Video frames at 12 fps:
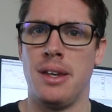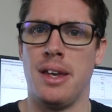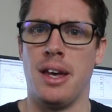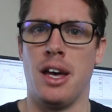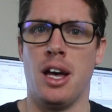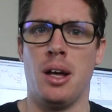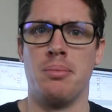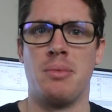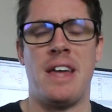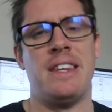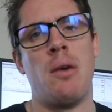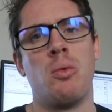
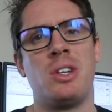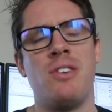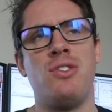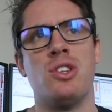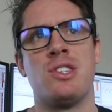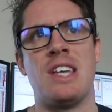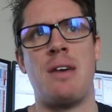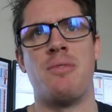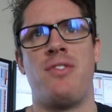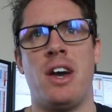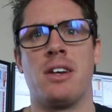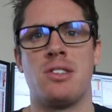And that will give you the same
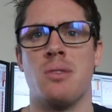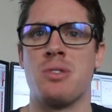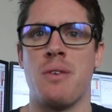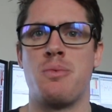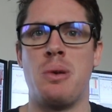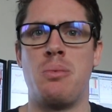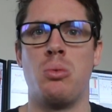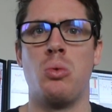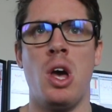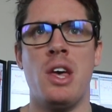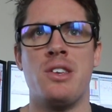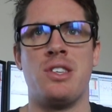effect. Sometimes people
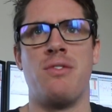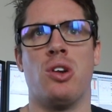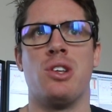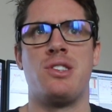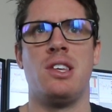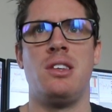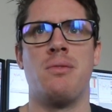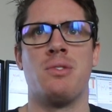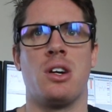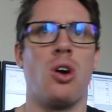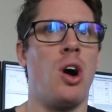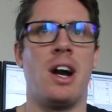see volatility and
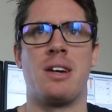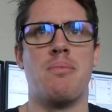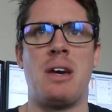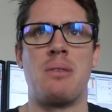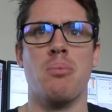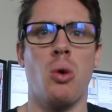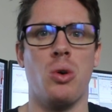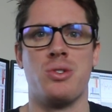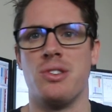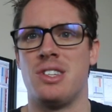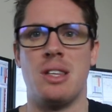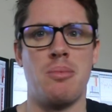it's like, I can make more. So
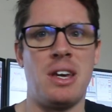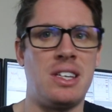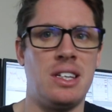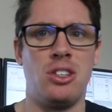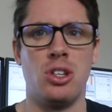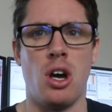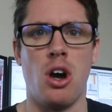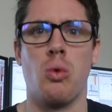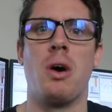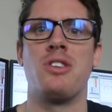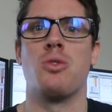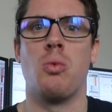instead of making, a
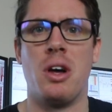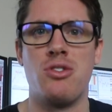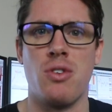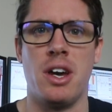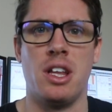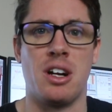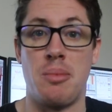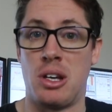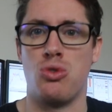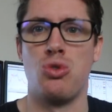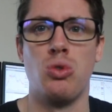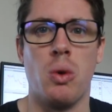1-to-1 trade, I can make a
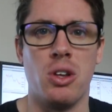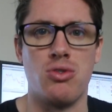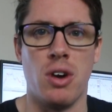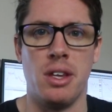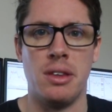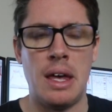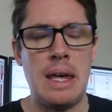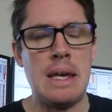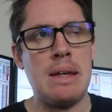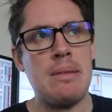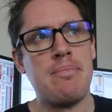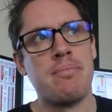2-to-1 trade.
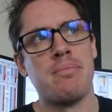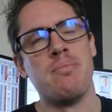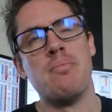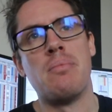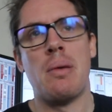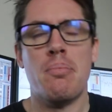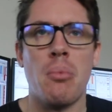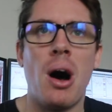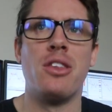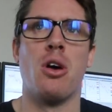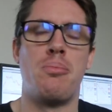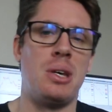
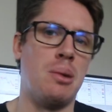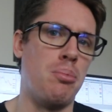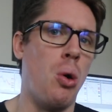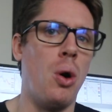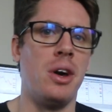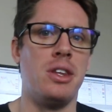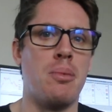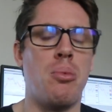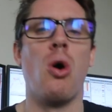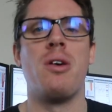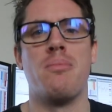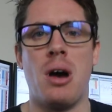Might not be the point. The
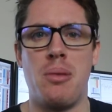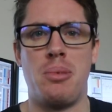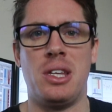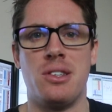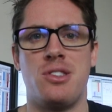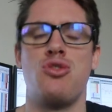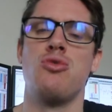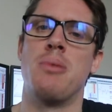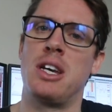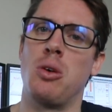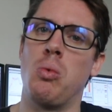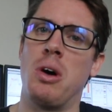point might be to still
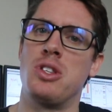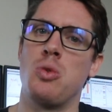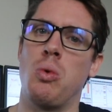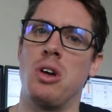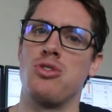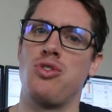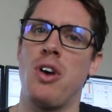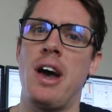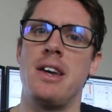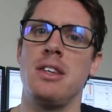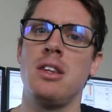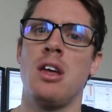make a 1-to-1
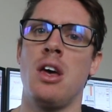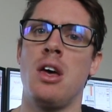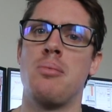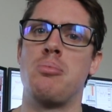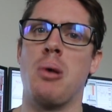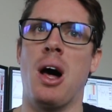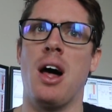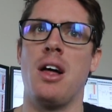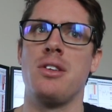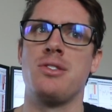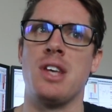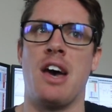trade, but
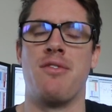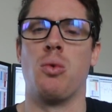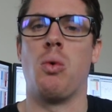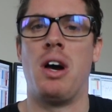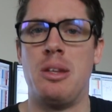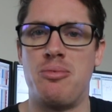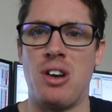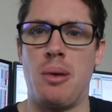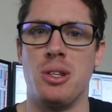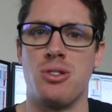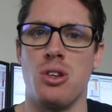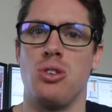to have a wider
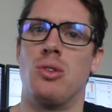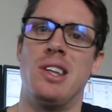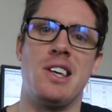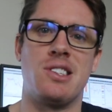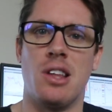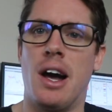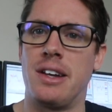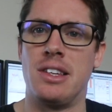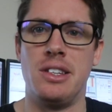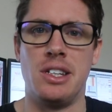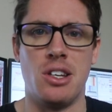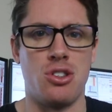parameter so you're less
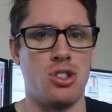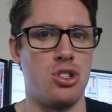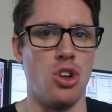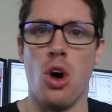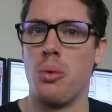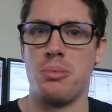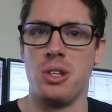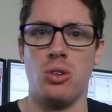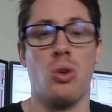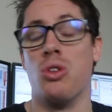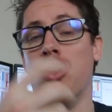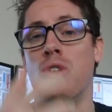likely to get stopped in
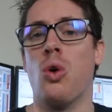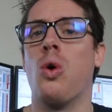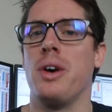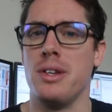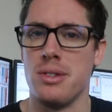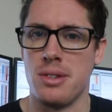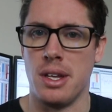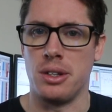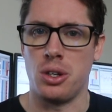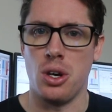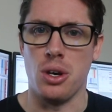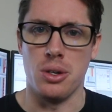all the noise that
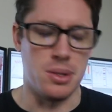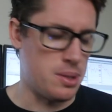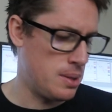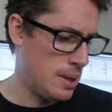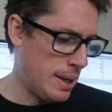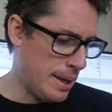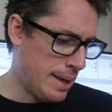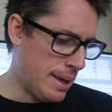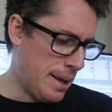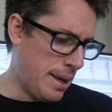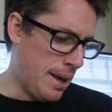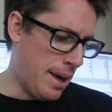occurs.
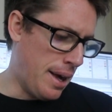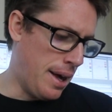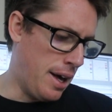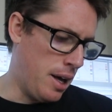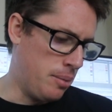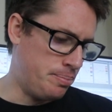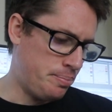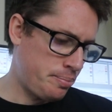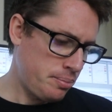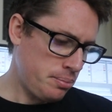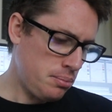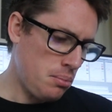A
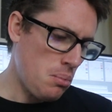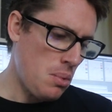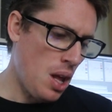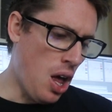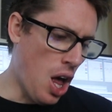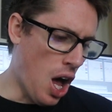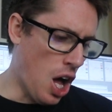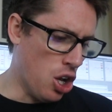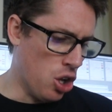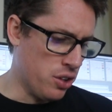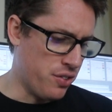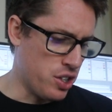
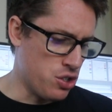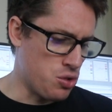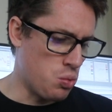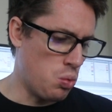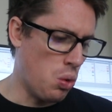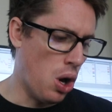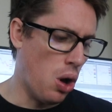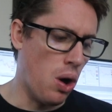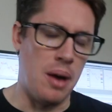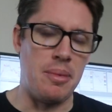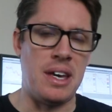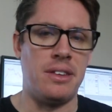lot of it as well,
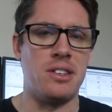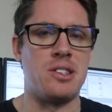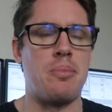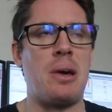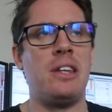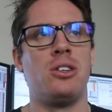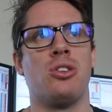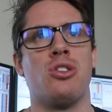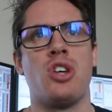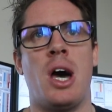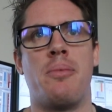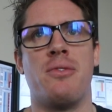depending on the
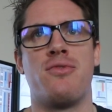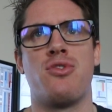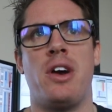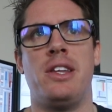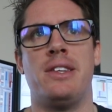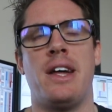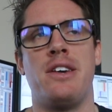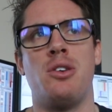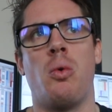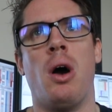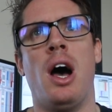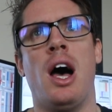type of trader that
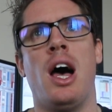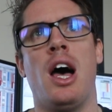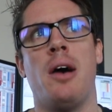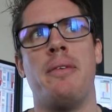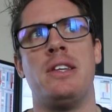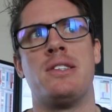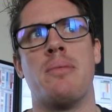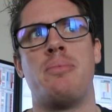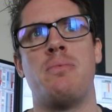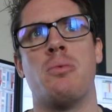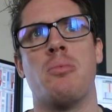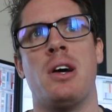you are, some
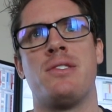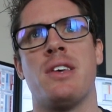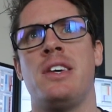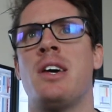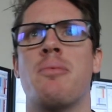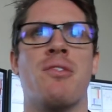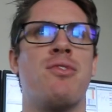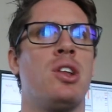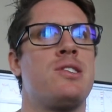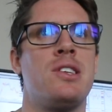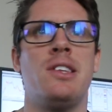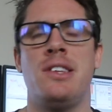people might say, yeah, but
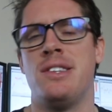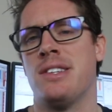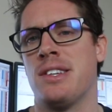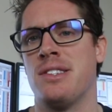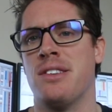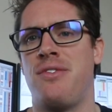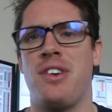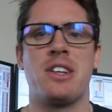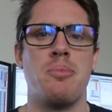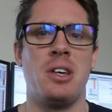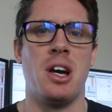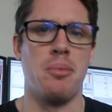volatility doesn't
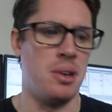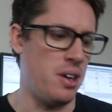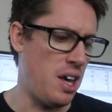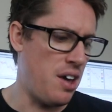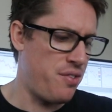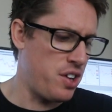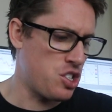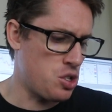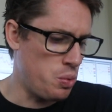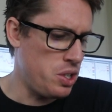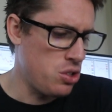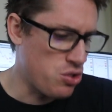affect me. I'm a FX
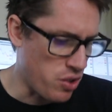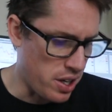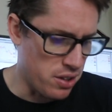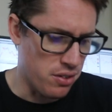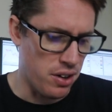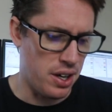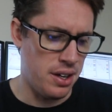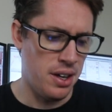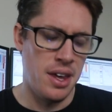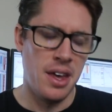swing trader, right?